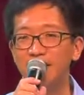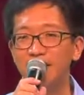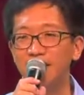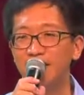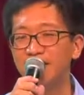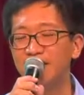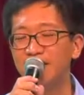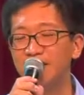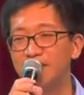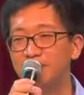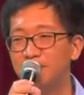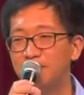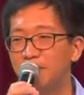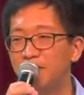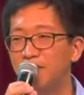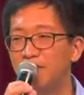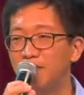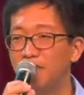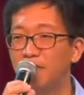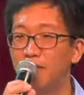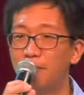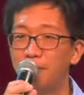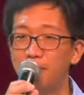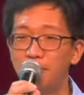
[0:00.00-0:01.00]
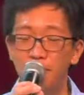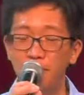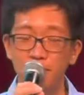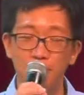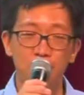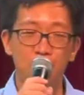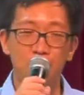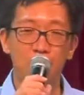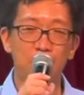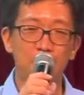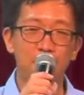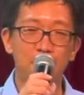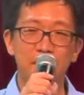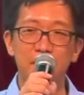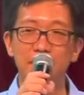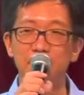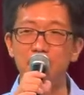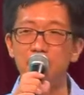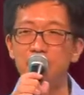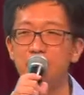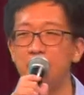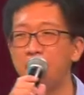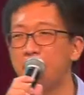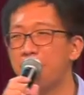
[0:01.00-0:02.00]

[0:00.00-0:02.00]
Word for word: advertisement from UOB.